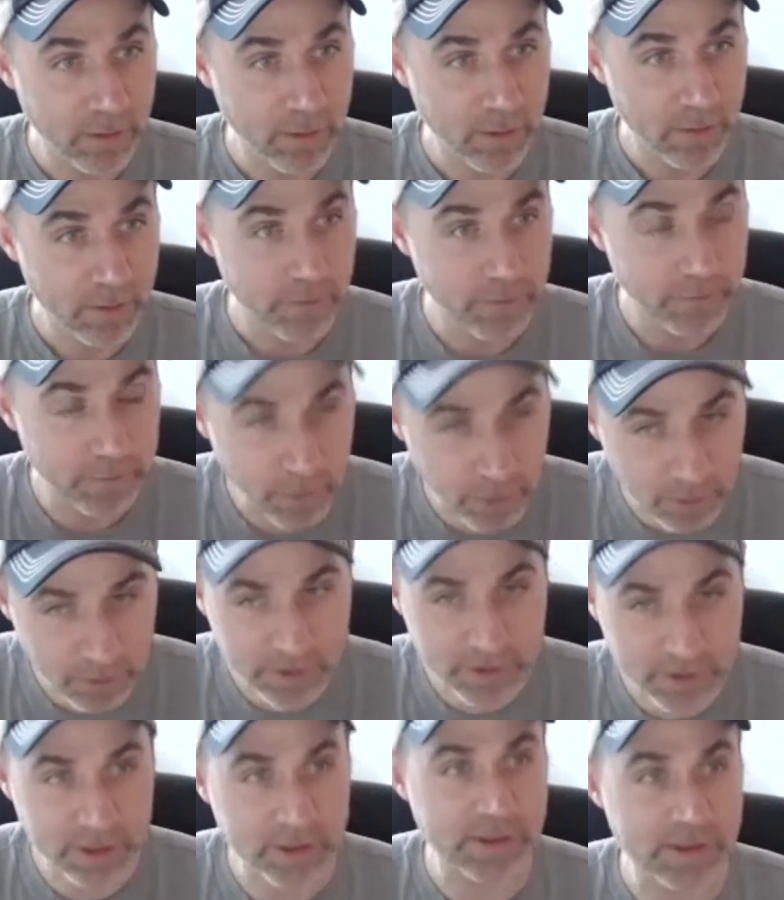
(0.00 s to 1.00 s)

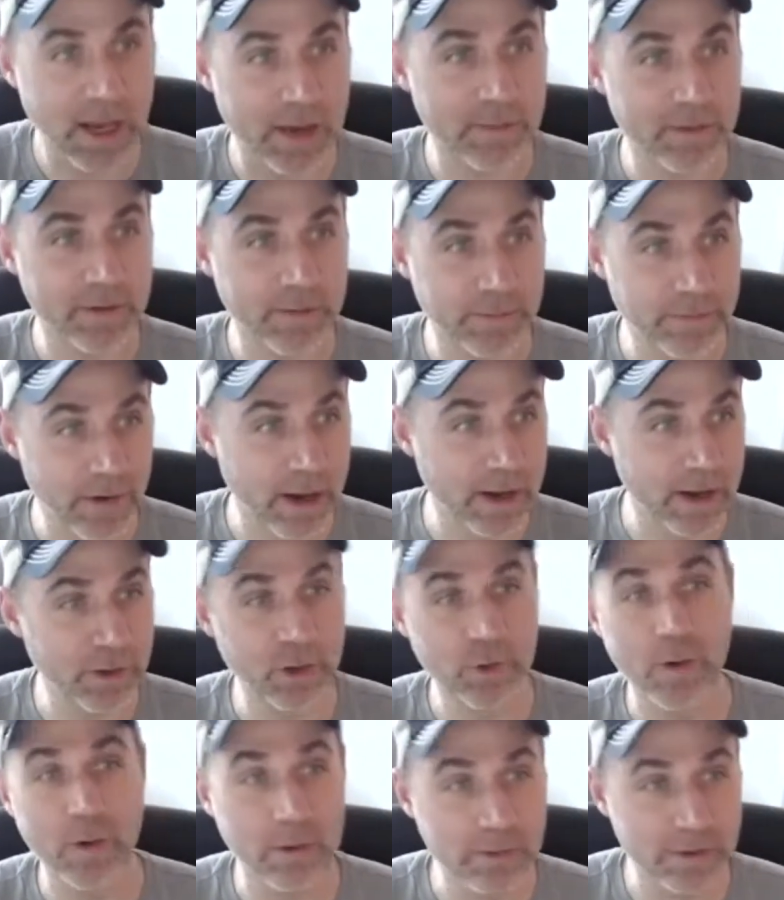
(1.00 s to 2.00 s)
versus having to find
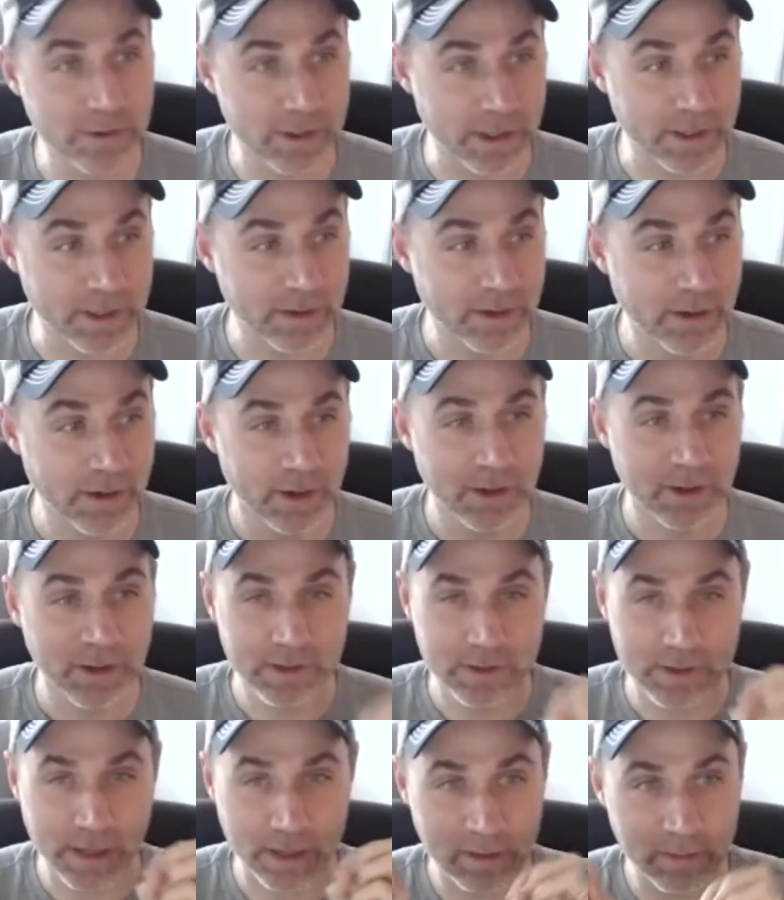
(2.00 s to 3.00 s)
who owns it.
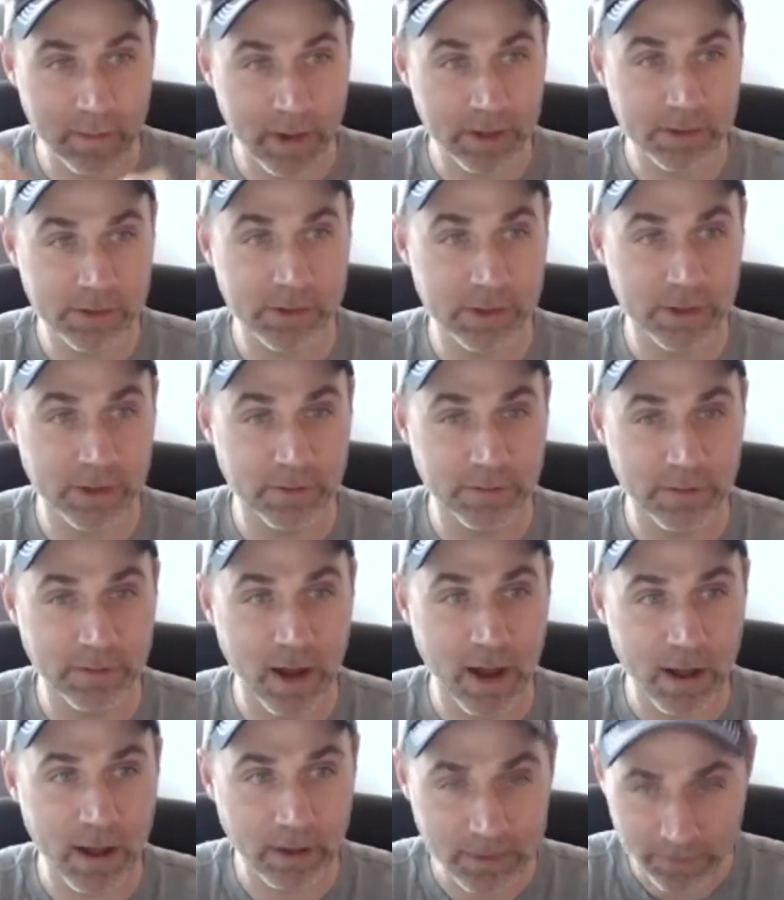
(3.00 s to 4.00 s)
Send a message to the
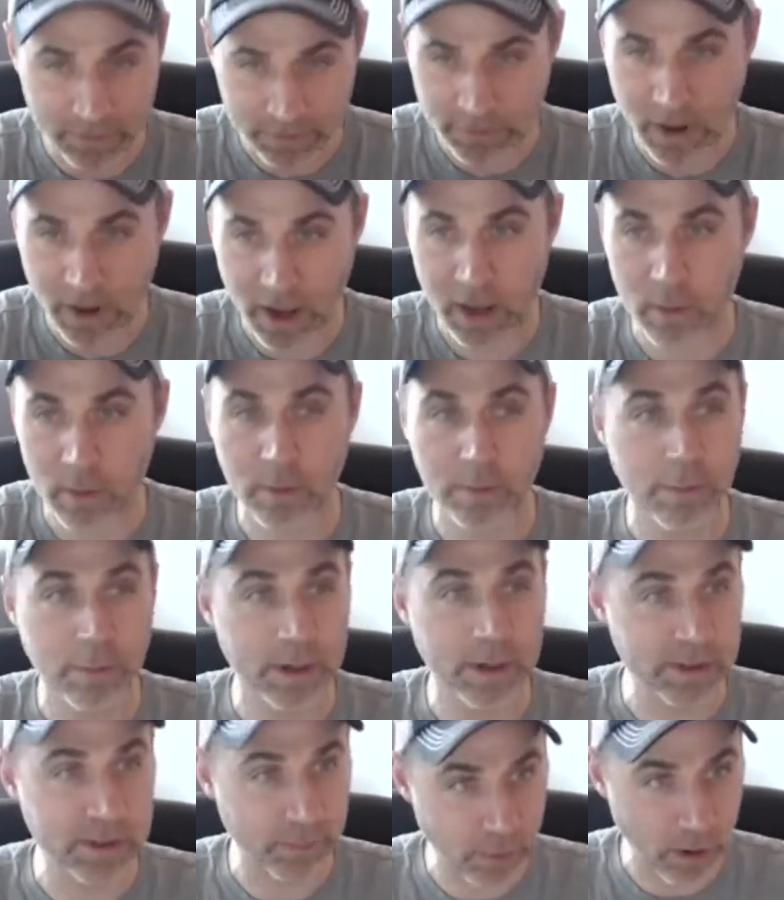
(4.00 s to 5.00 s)
file will
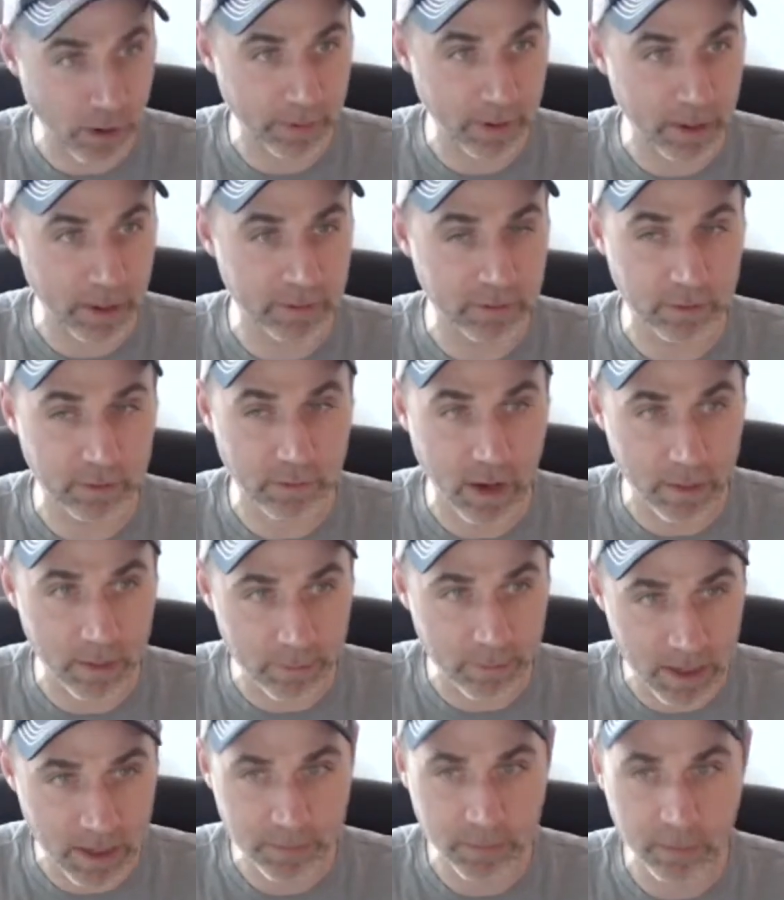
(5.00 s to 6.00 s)
basically propagate to the right
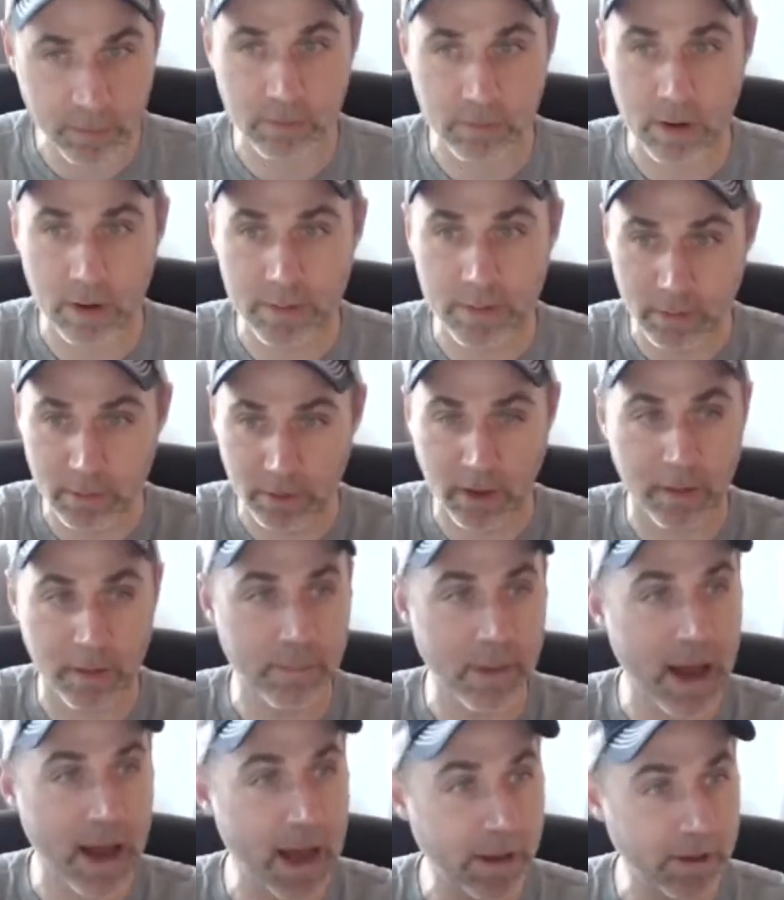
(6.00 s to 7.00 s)
people come
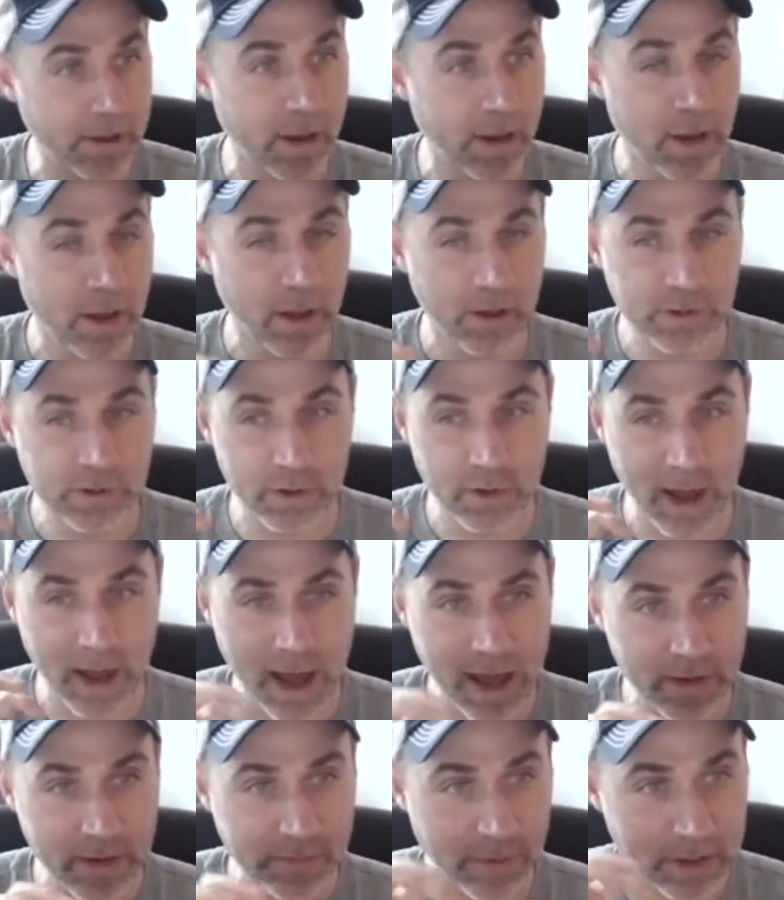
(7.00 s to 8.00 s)
back. And so you
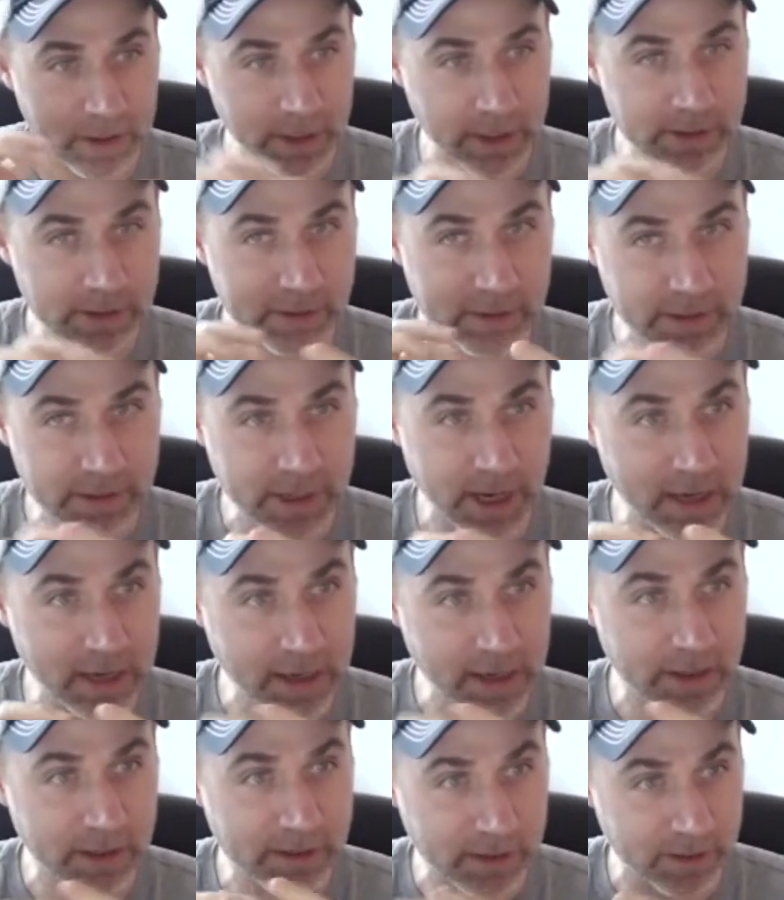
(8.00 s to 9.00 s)
have an
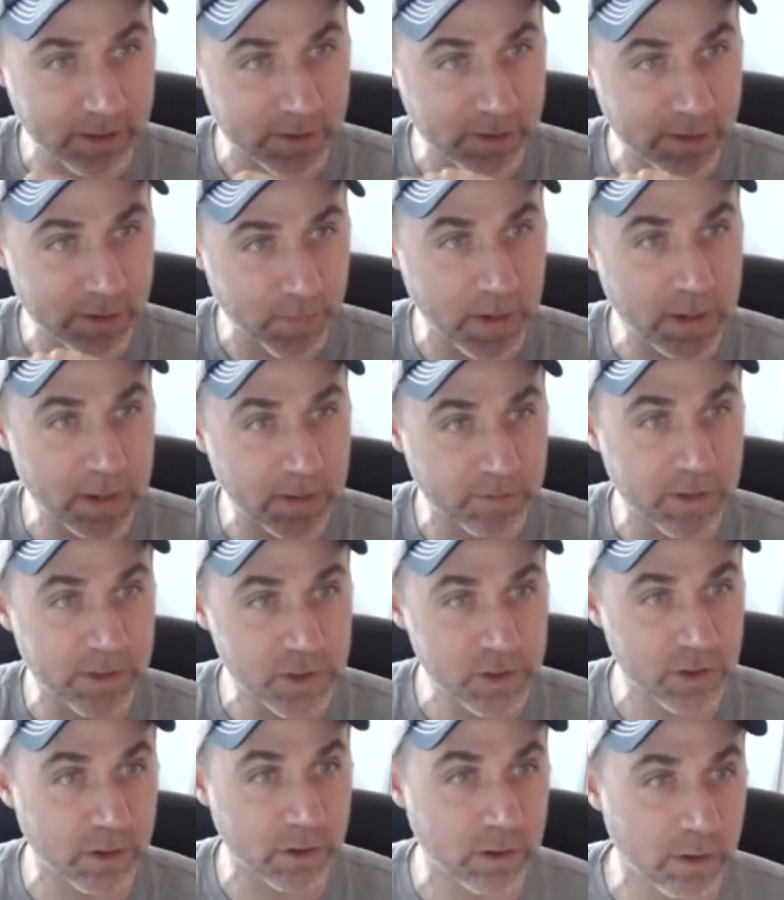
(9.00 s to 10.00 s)
instantaneous, at the speed of
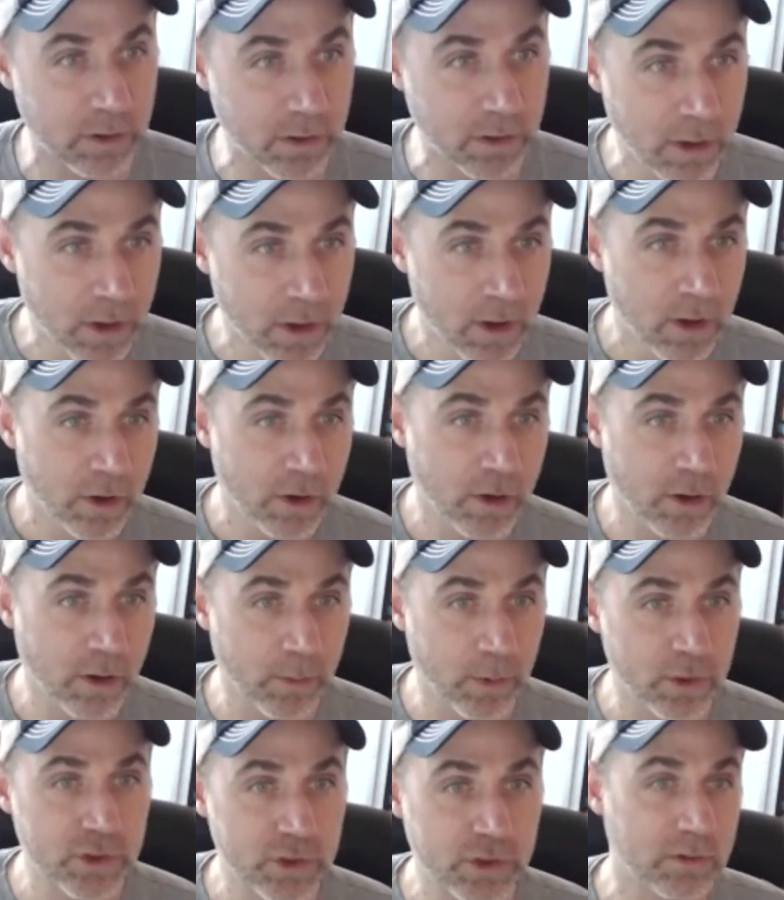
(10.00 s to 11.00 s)
digital,
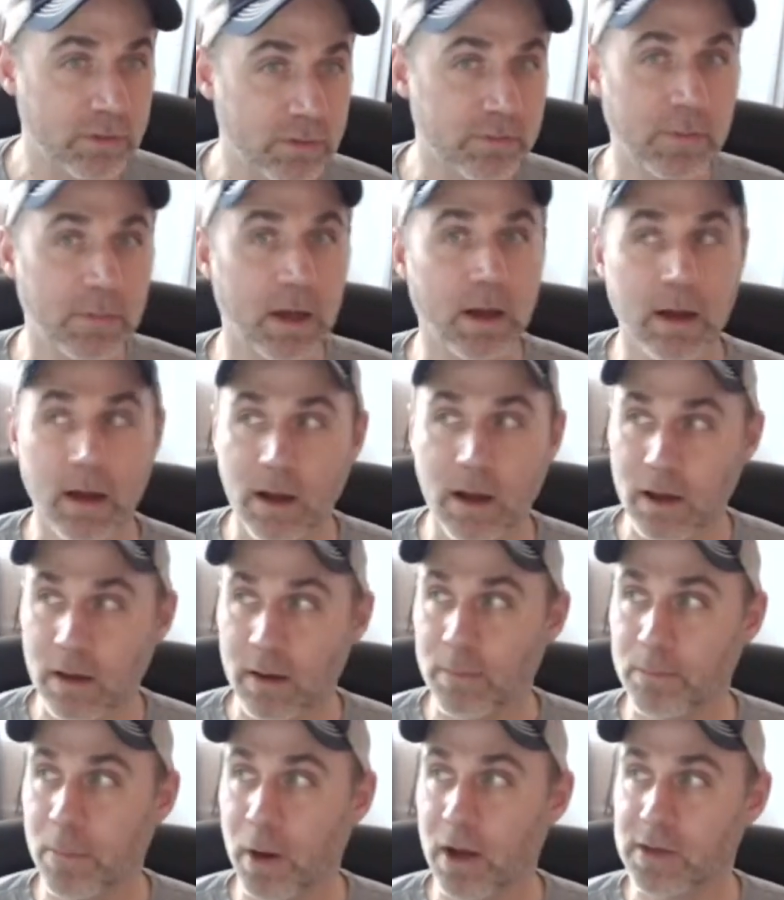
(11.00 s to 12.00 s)
commercial
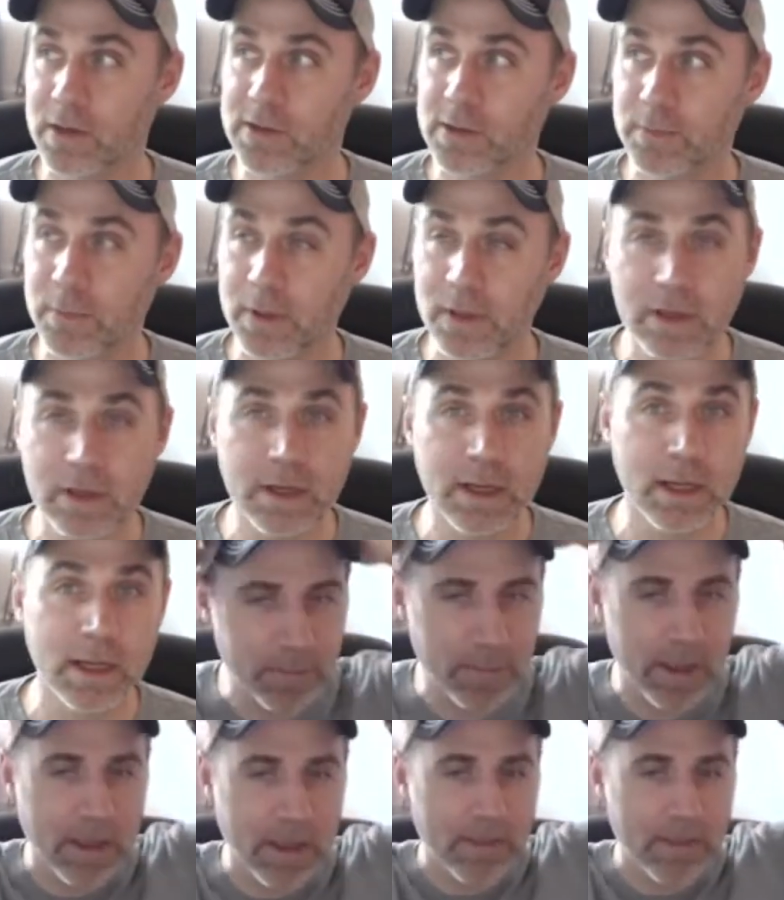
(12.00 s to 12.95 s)
possibility. So